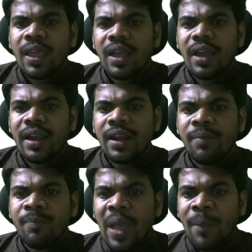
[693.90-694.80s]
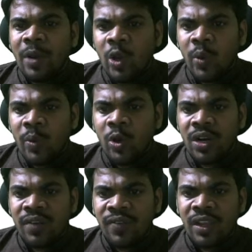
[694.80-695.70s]
And paper
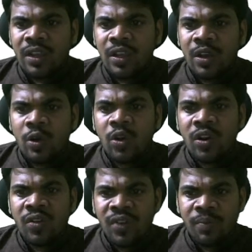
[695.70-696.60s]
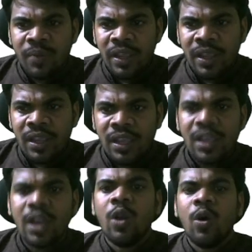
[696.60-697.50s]
chromatography, chlorophyll B,
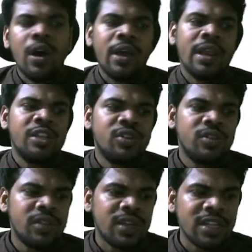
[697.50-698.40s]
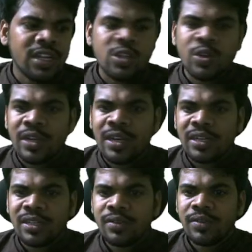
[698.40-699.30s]
yellow orange. That is also
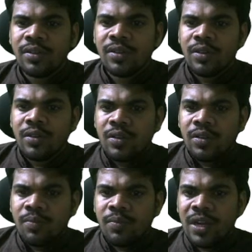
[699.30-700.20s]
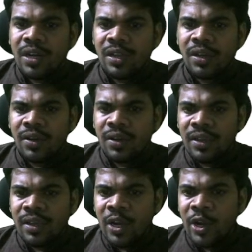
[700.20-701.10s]
correct. But
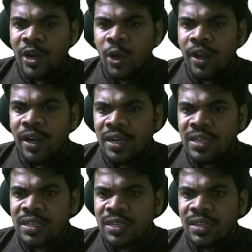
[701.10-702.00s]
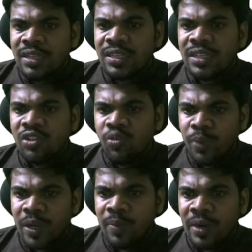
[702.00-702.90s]
carotenoids, chief
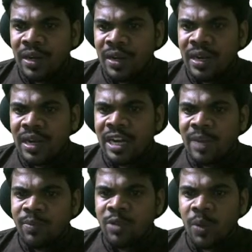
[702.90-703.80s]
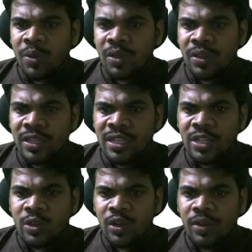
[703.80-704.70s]
pigment, red light absorption, this is
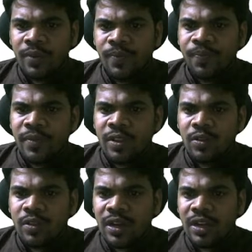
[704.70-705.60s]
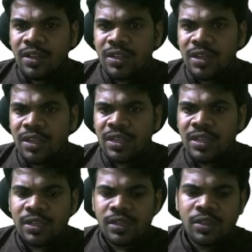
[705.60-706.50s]
wrong. So the right answer
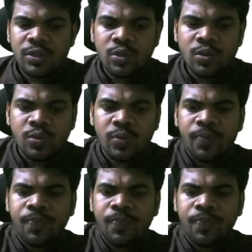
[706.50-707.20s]
is 2.